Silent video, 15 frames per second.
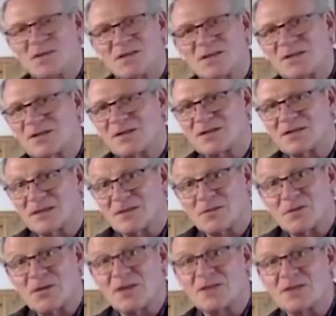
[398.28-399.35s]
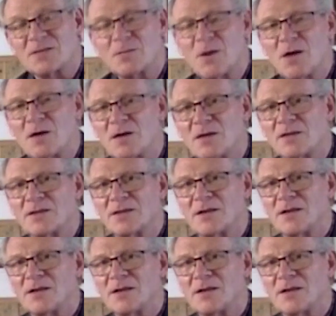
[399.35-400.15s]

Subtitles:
it's really inspiring.